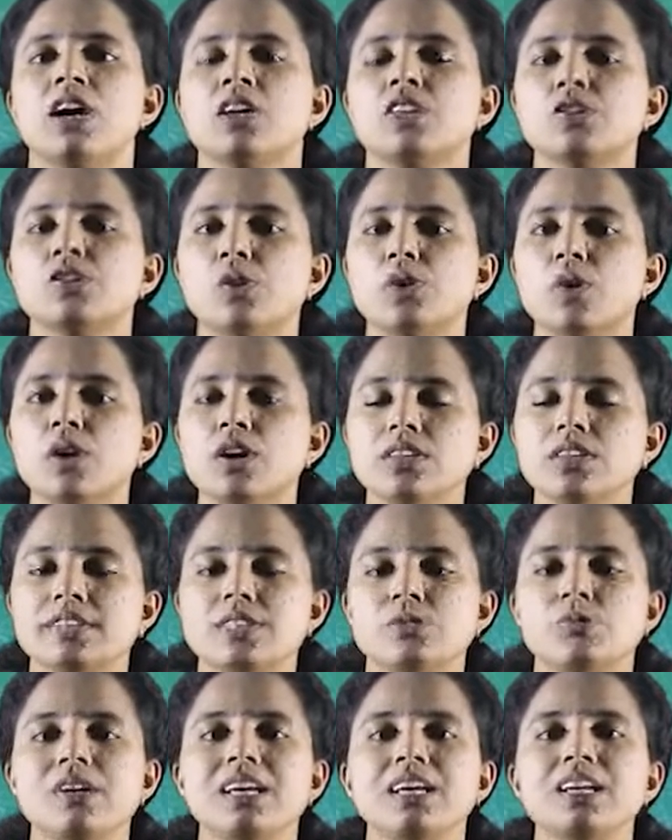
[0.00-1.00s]
So
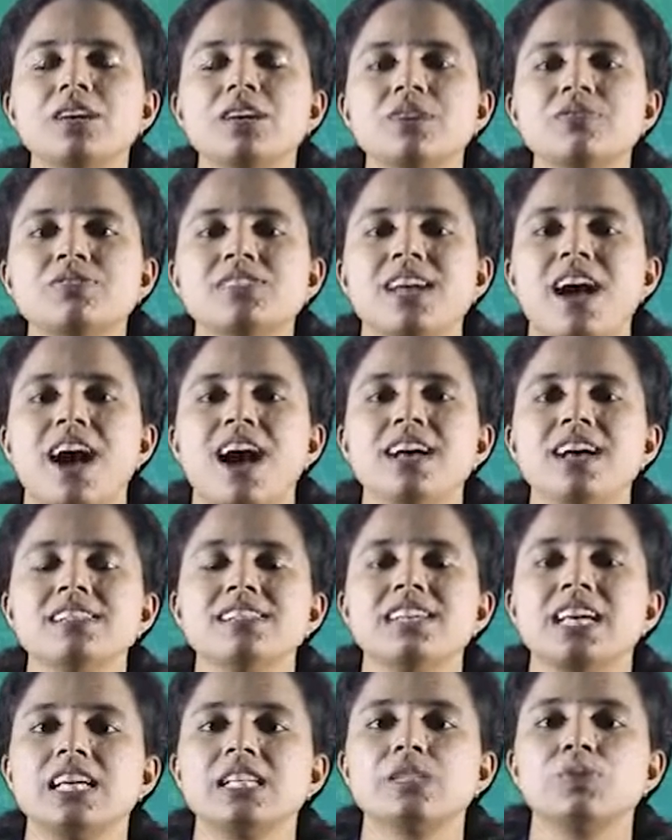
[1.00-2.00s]
the twinkling of
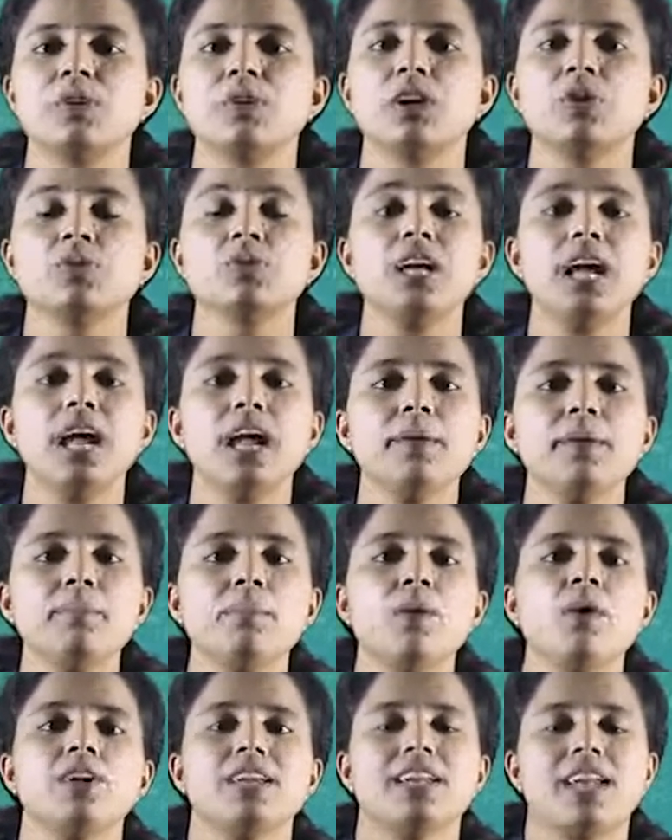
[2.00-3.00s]
stars is one of the
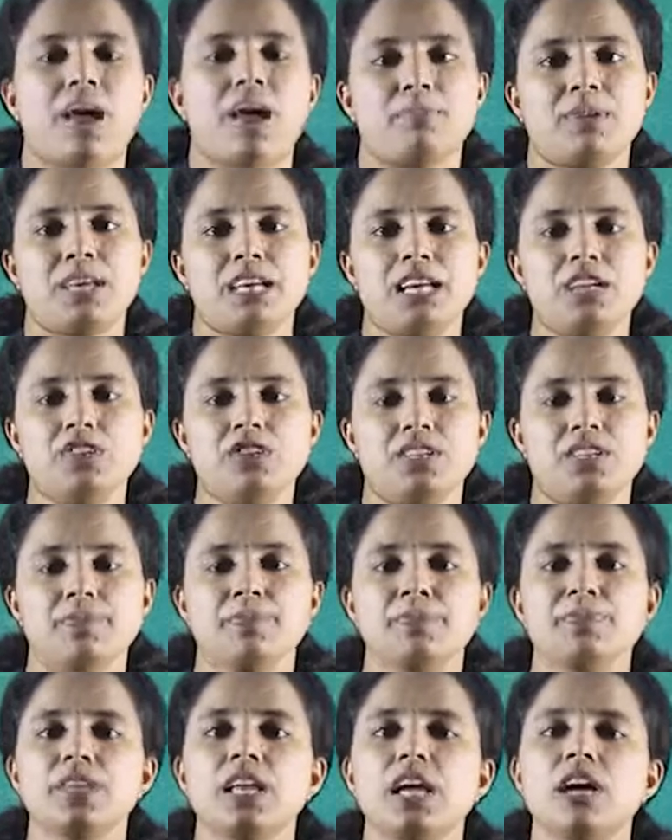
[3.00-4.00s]
important
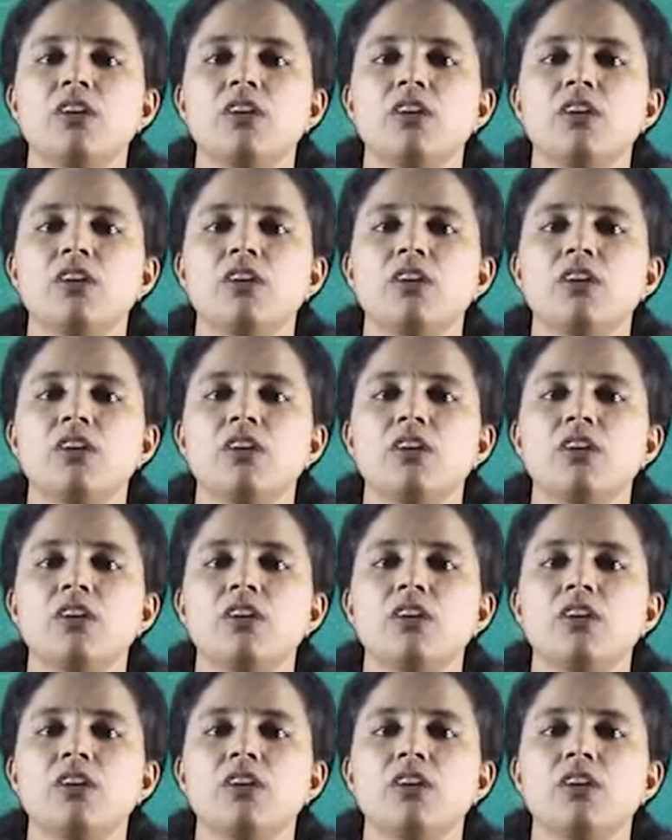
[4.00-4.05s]
applications.